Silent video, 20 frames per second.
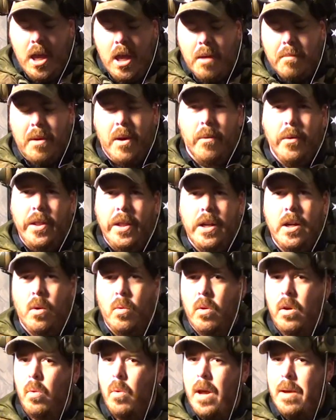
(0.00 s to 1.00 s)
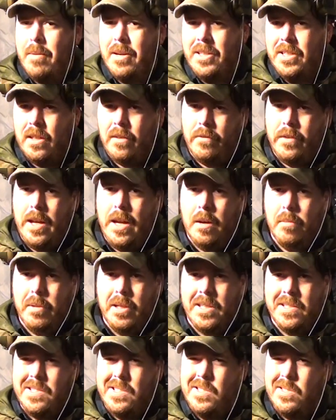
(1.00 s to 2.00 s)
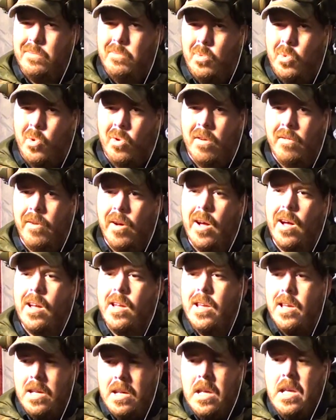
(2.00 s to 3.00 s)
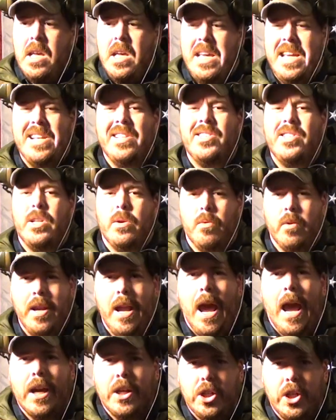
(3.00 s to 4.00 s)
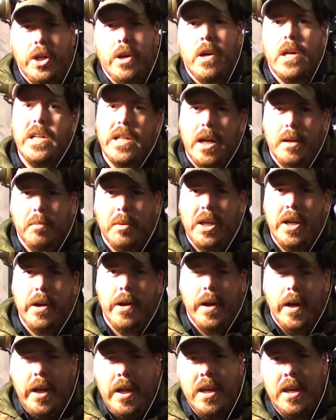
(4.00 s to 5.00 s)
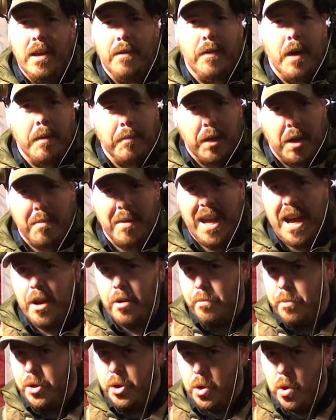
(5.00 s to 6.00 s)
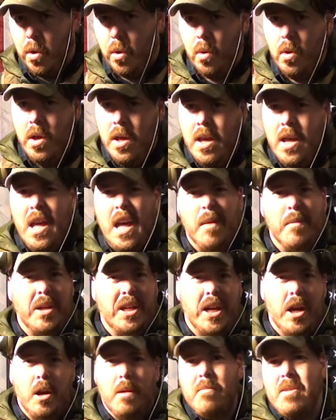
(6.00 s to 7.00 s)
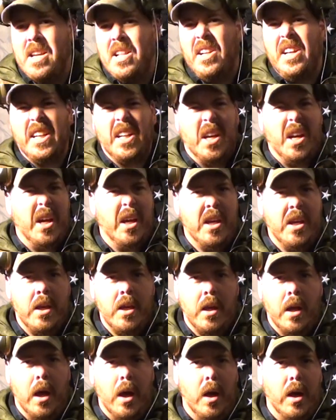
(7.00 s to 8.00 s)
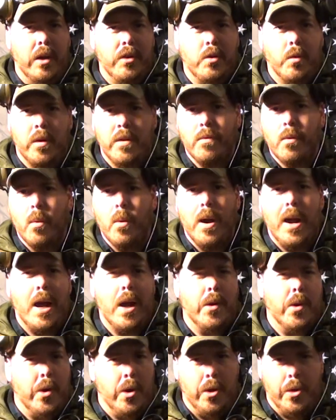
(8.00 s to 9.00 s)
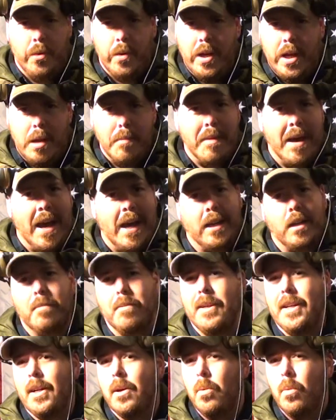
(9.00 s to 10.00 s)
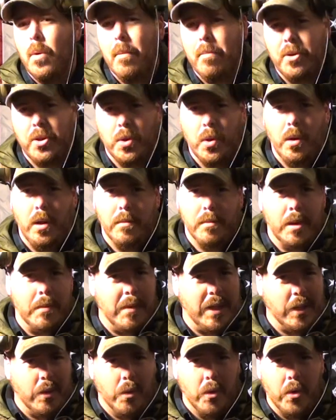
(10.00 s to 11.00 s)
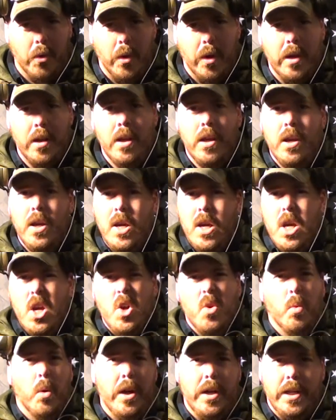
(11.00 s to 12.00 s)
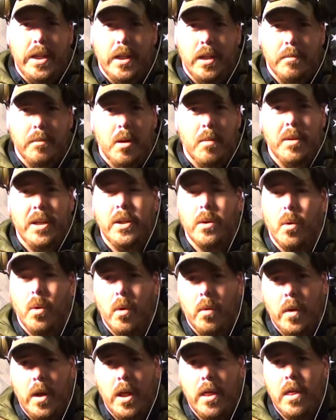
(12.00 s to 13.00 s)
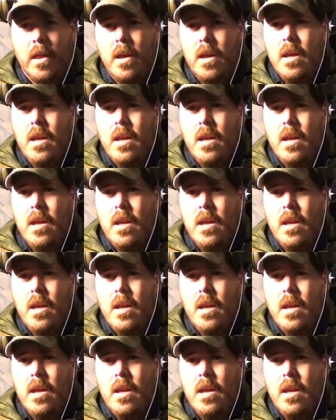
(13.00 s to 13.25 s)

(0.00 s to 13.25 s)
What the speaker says: but I really don't want to weigh myself down because this is more of a instant reactionary type gear. If I'm going to be out on patrol, I'm going to carry me like a 24-hour or 3-day pack depending on what patrol I'm going to be going on, what deal I'm going to be going with.